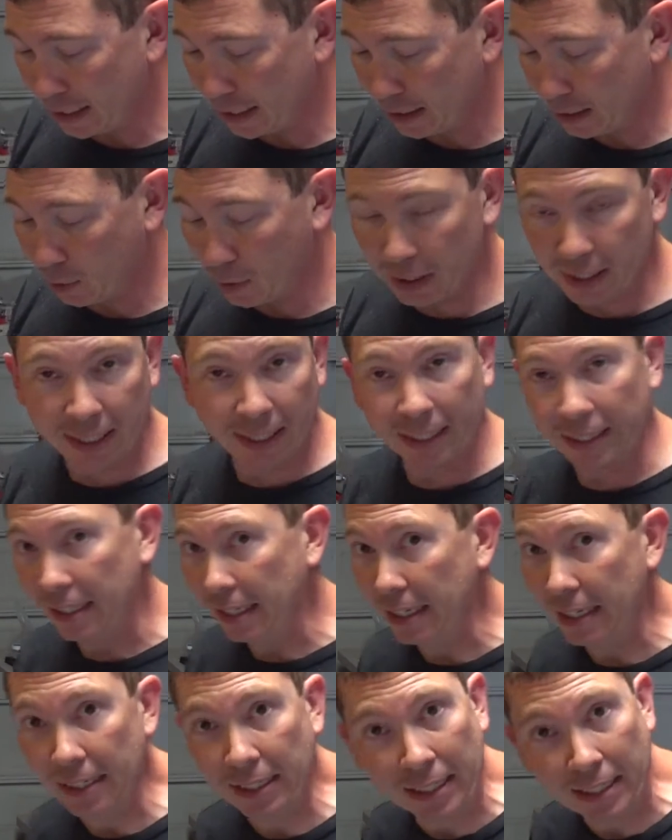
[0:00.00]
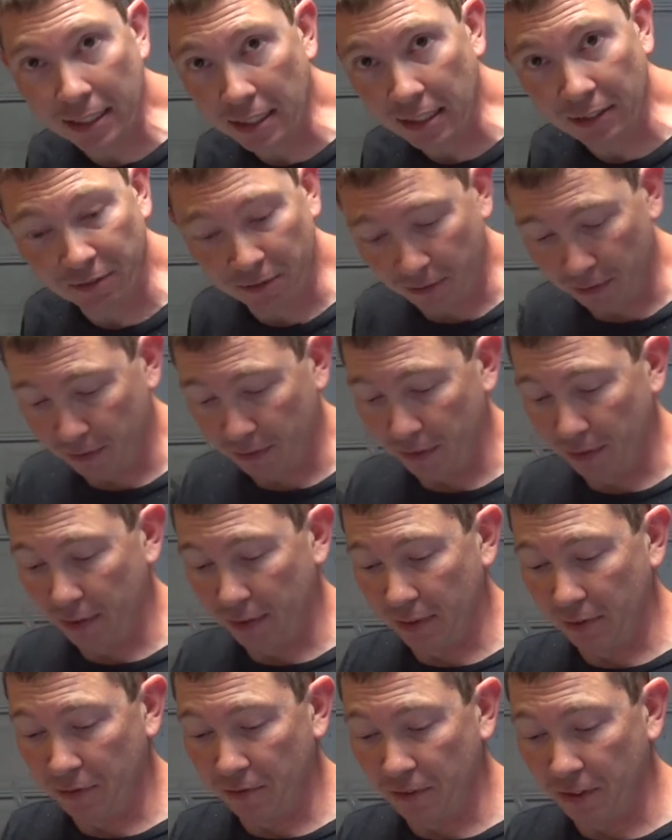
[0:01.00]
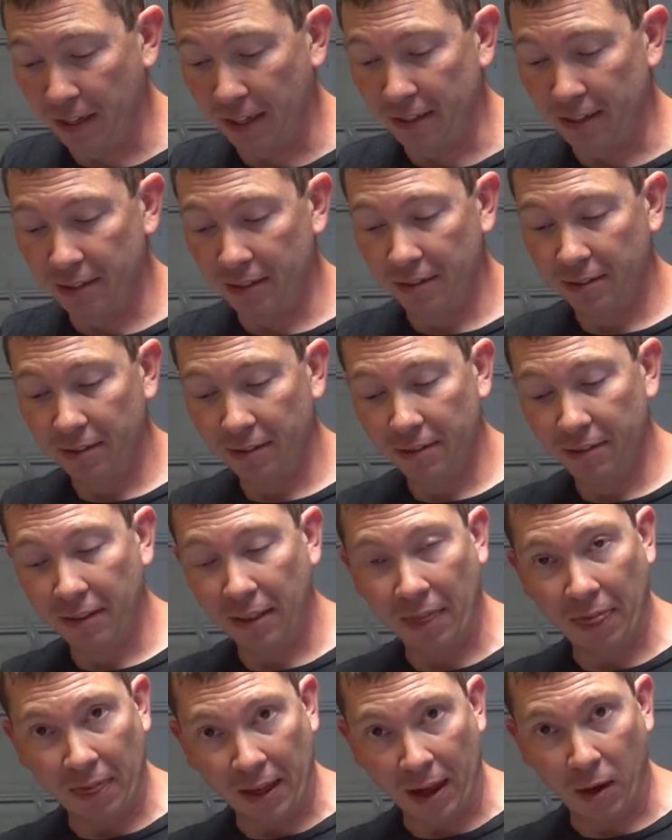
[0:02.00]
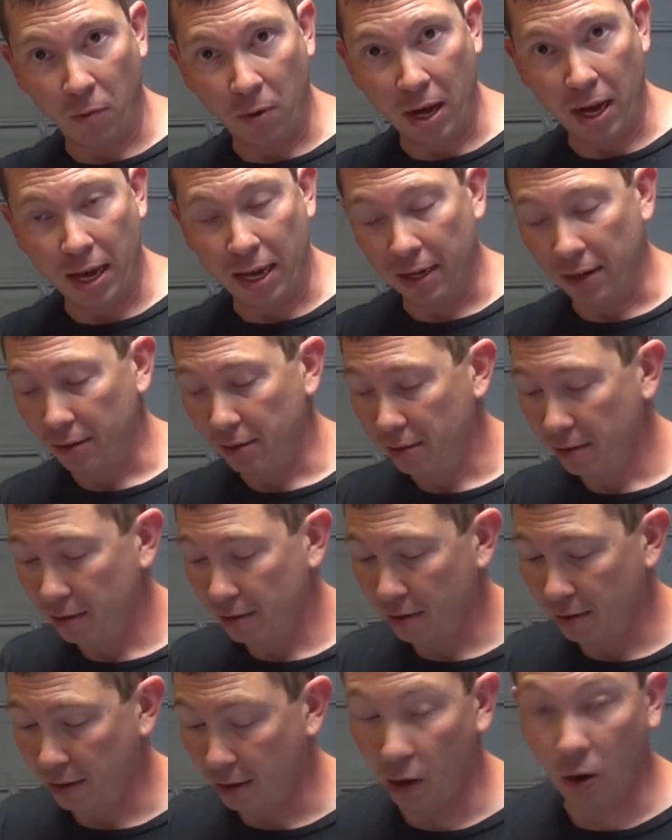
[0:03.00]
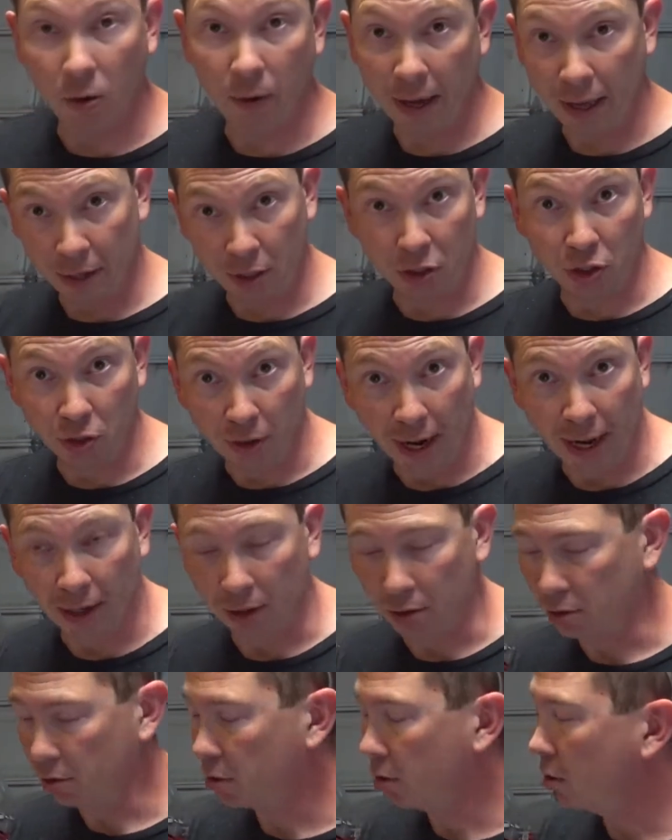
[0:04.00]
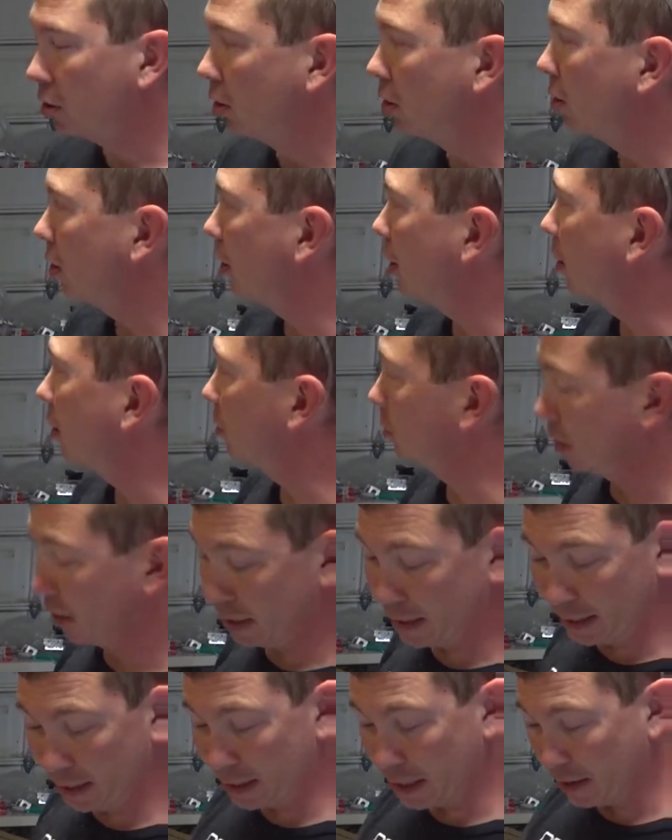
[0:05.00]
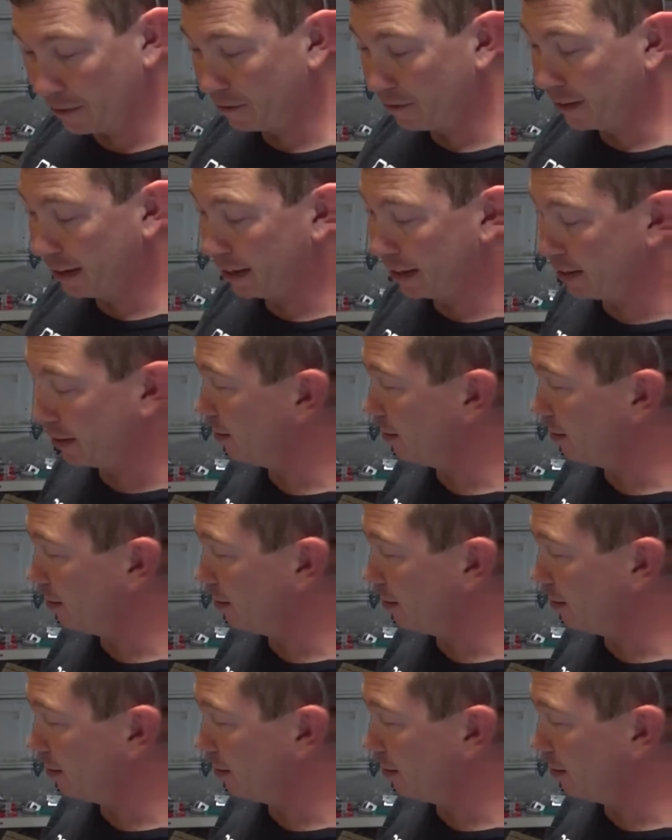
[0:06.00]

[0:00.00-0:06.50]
Coincidentally, it doesn't fit that wide. And your ankle. It does not fit